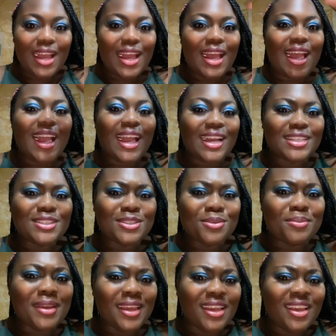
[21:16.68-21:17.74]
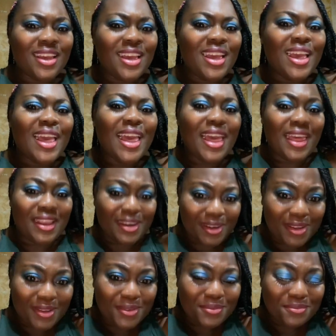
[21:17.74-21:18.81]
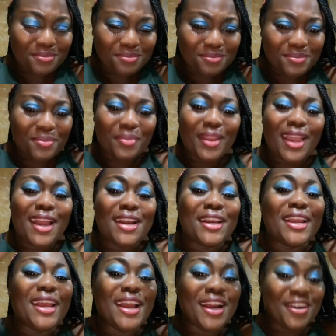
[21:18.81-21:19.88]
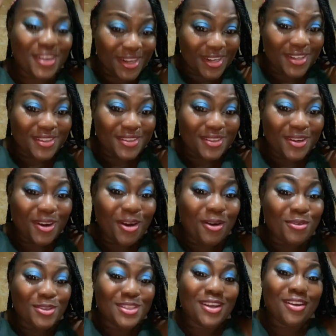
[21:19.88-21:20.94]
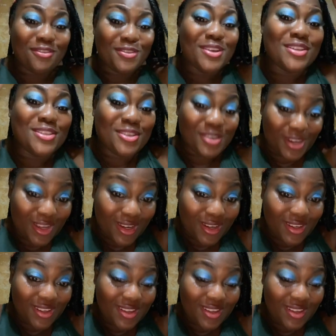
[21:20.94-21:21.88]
I had to be held and carried out of the tunnel